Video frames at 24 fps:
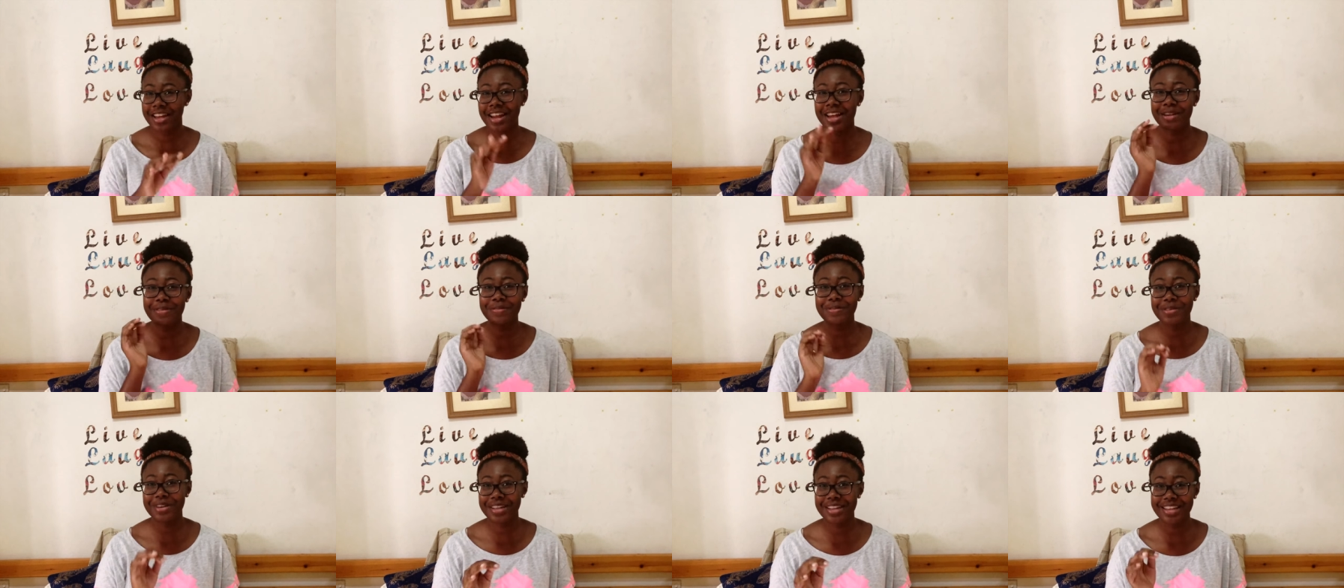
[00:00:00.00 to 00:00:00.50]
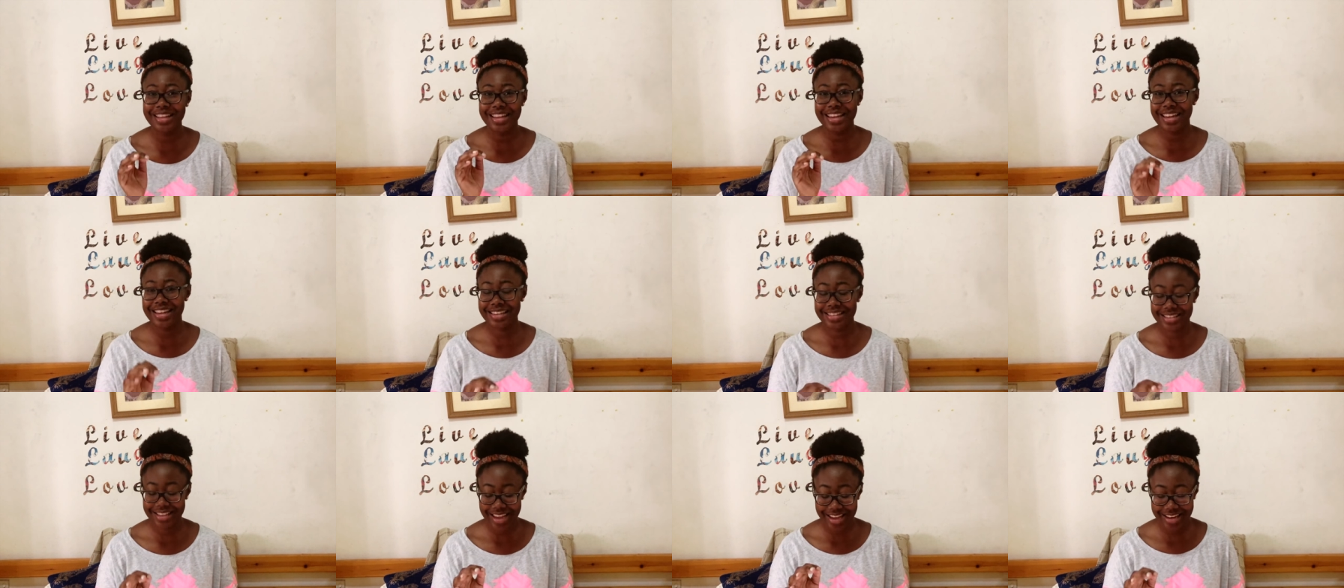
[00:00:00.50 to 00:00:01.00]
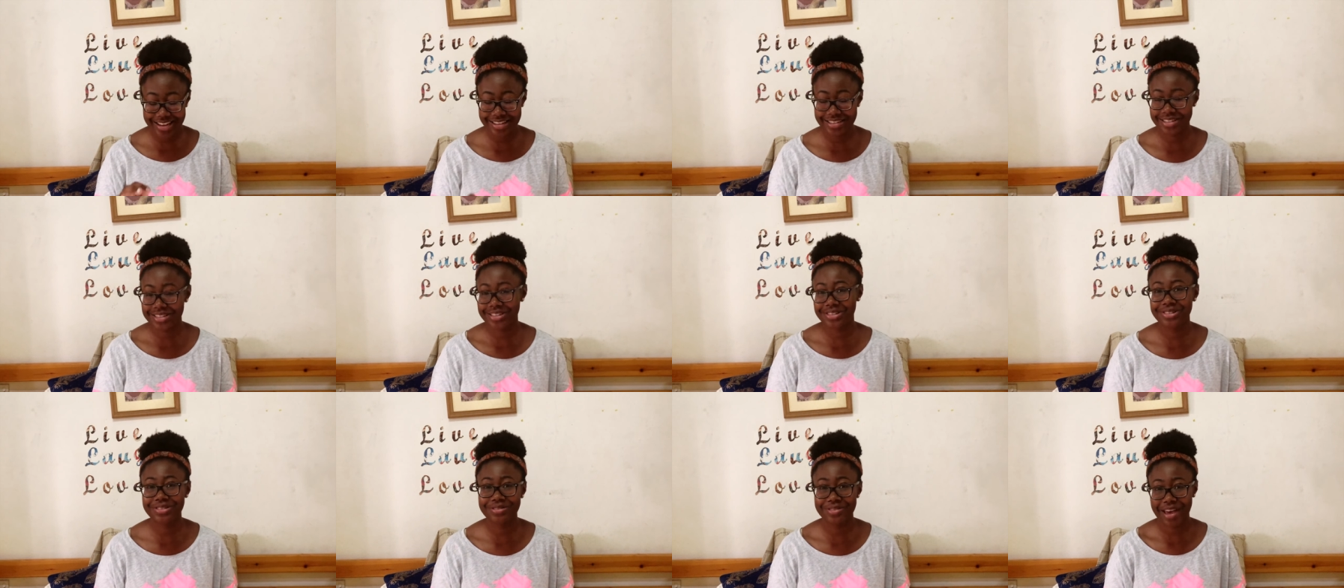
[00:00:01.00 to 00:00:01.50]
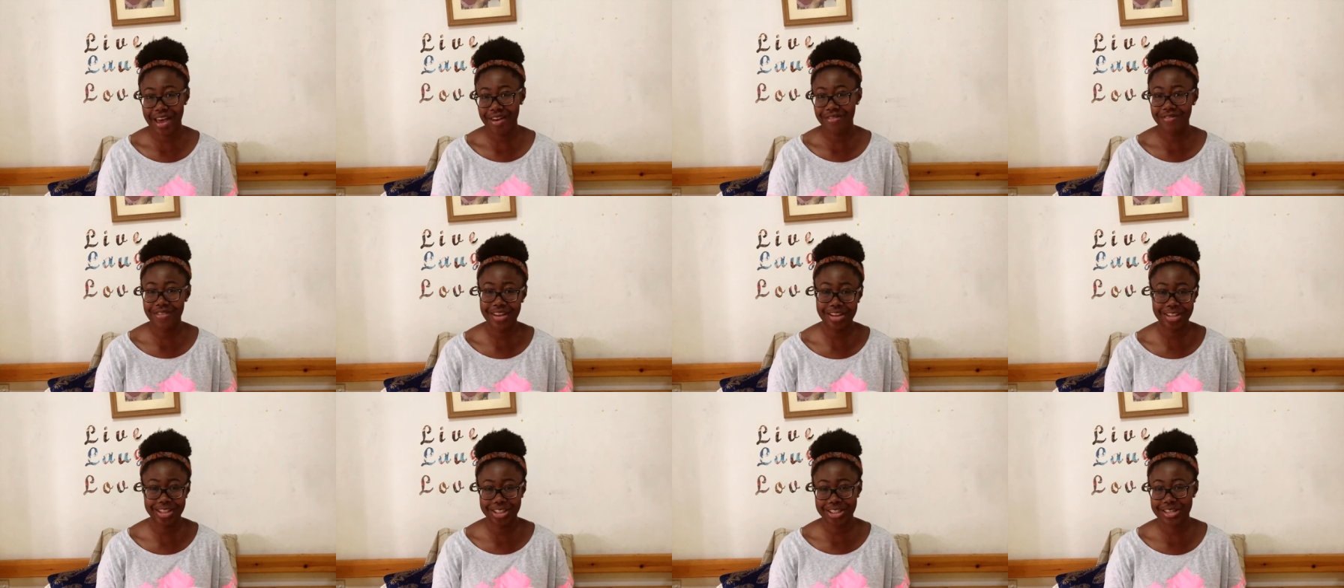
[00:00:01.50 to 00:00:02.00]
and I'm really excited to do
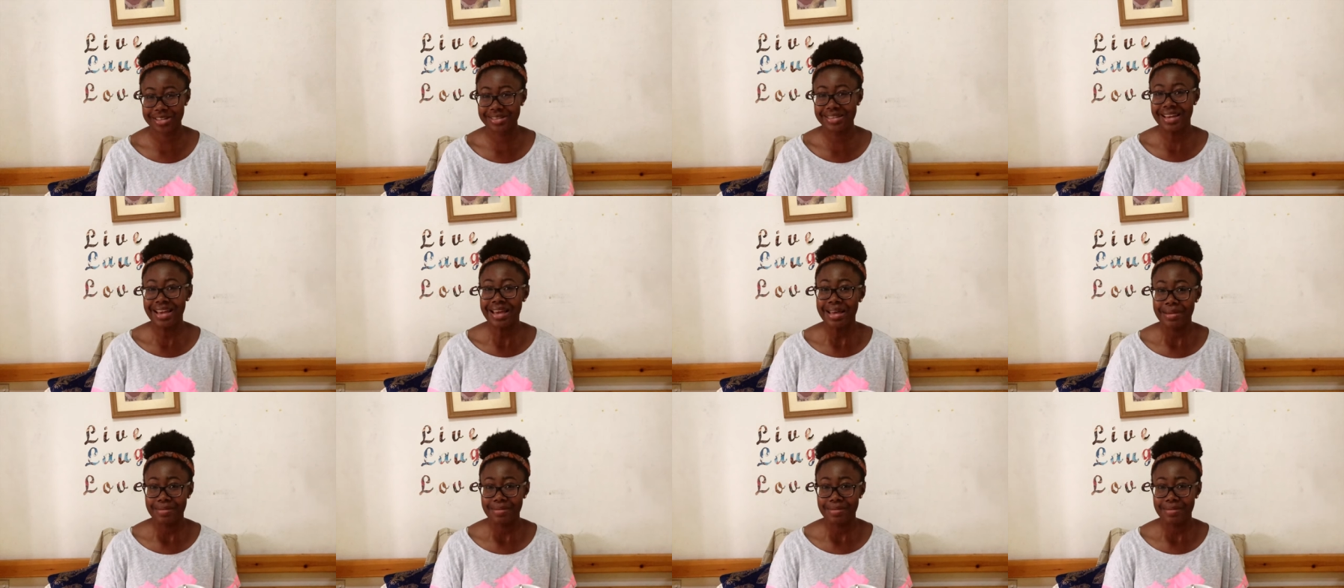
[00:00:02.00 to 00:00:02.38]
fanfiction